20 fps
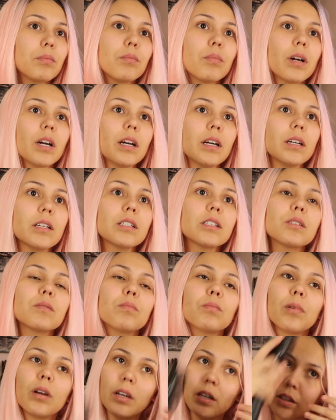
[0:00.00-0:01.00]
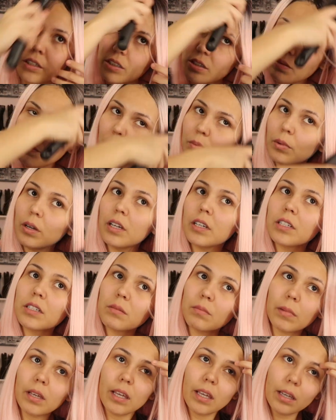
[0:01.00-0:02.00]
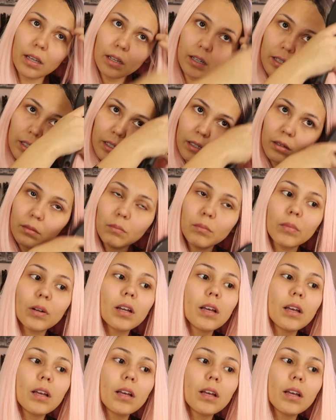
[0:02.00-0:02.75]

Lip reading: Brush, brush, brush my hair.